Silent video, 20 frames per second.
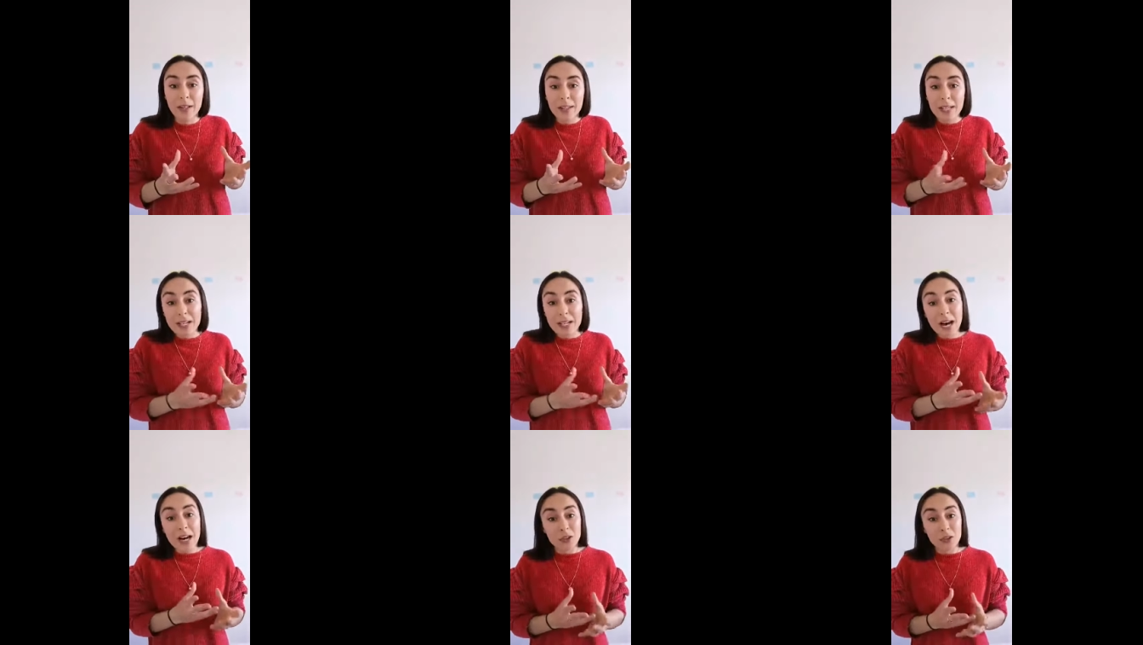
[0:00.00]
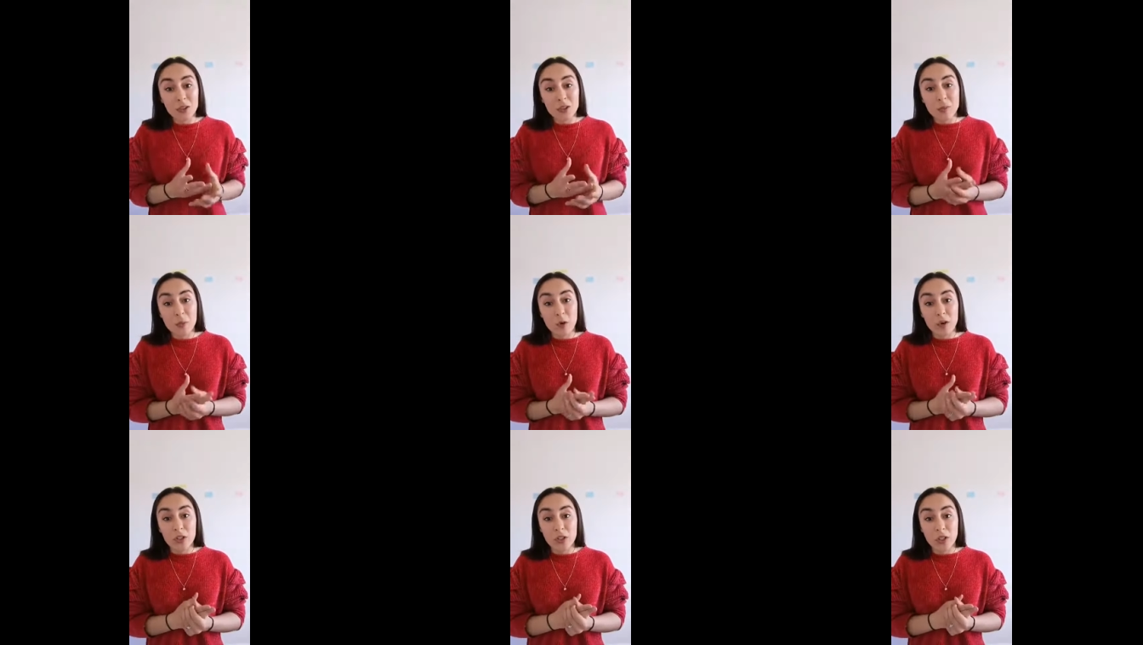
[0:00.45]
the national
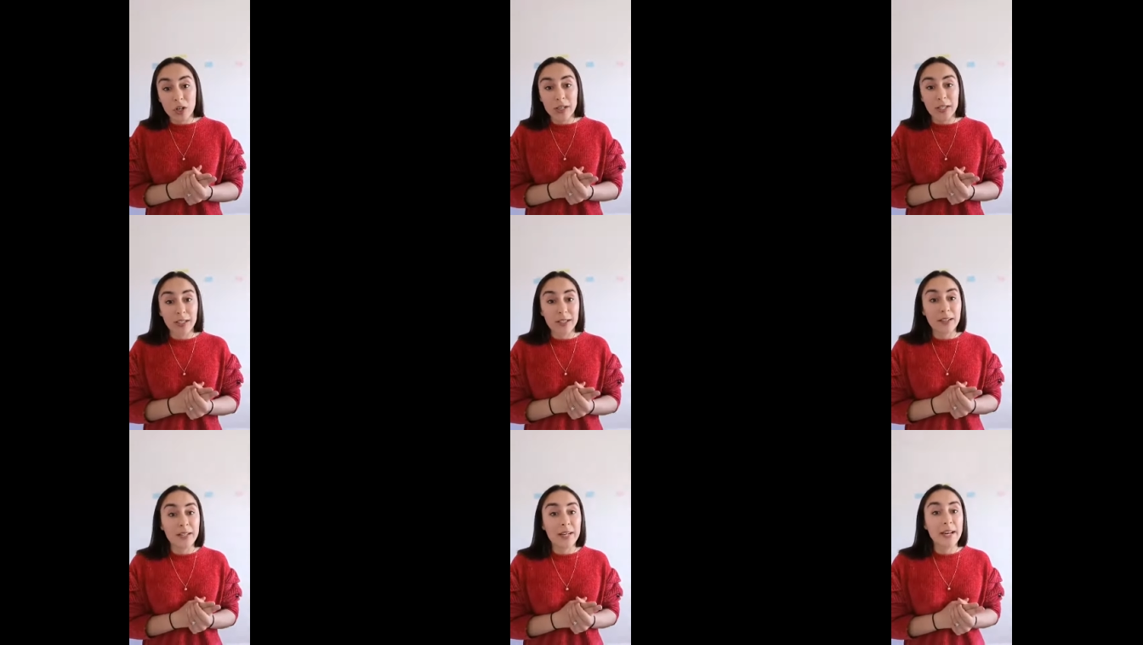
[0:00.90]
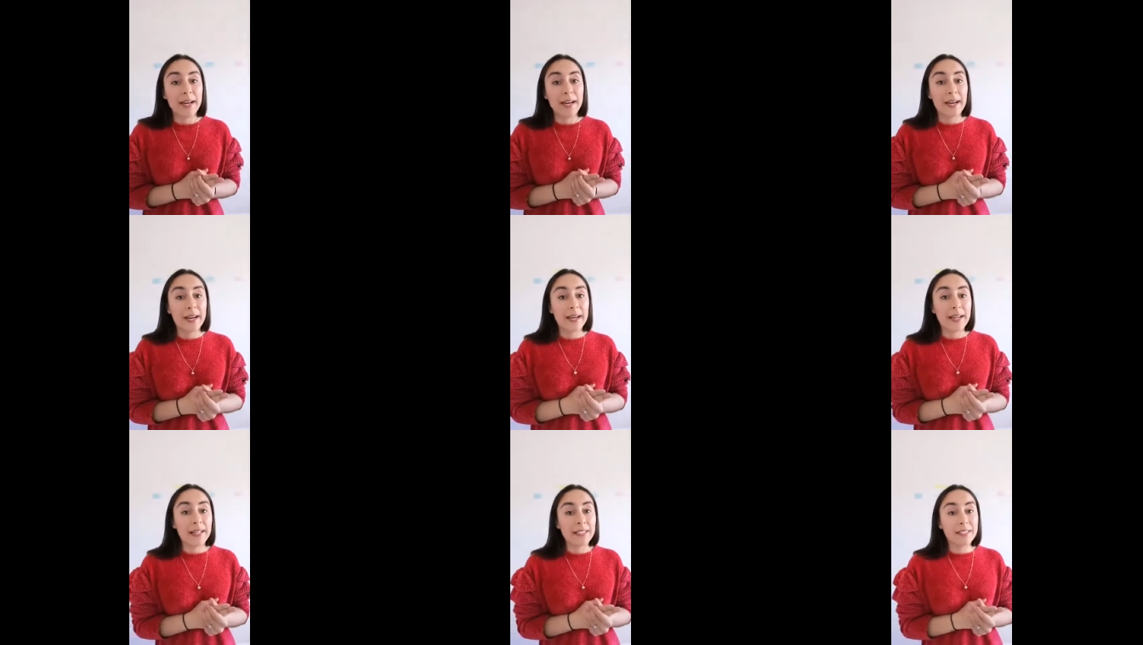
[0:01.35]
sport in China,
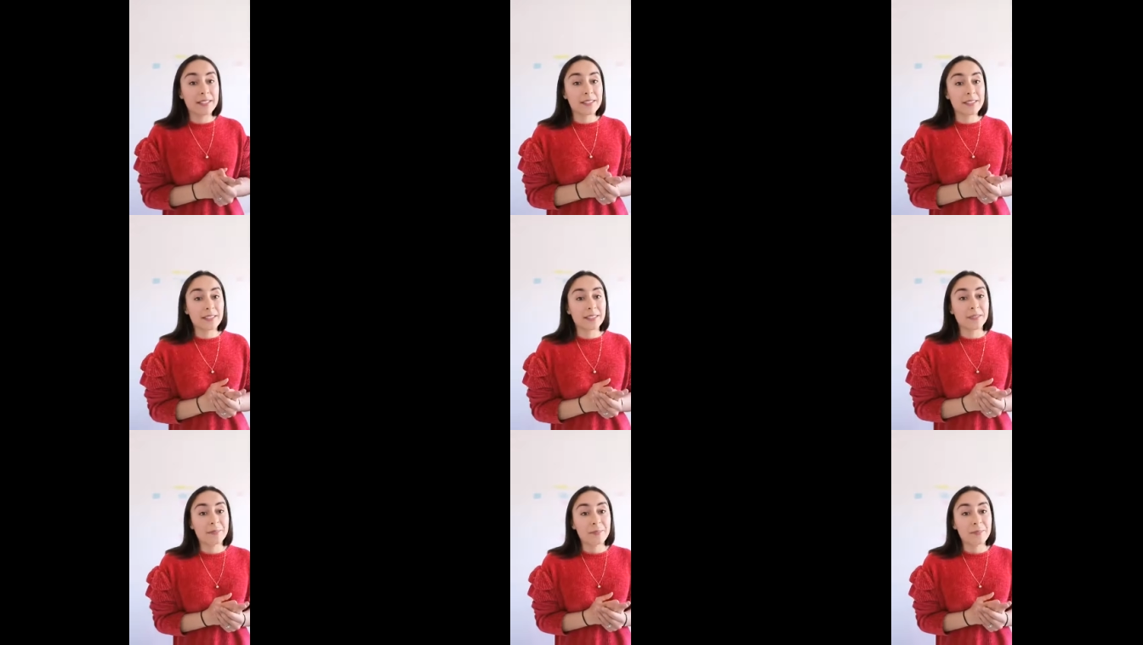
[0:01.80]
is